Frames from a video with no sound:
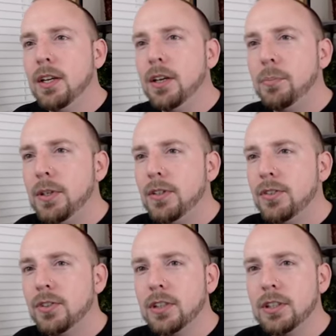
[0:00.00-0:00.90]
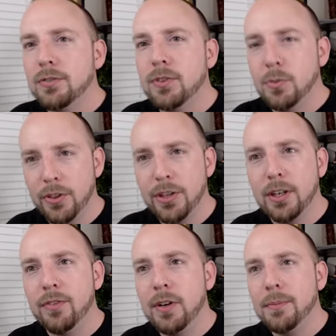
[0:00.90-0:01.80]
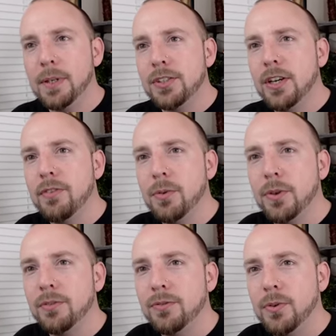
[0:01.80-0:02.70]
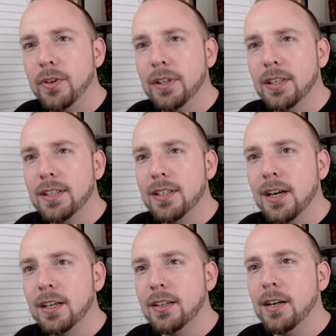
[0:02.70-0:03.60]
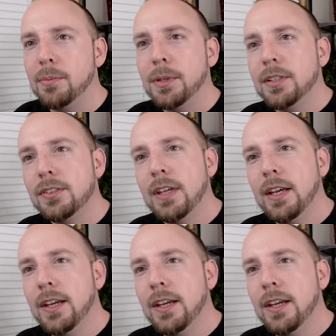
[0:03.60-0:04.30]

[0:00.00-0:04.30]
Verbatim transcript: Opinions on Cliff. Well, thank you very much, everyone, for the uh, kind comments.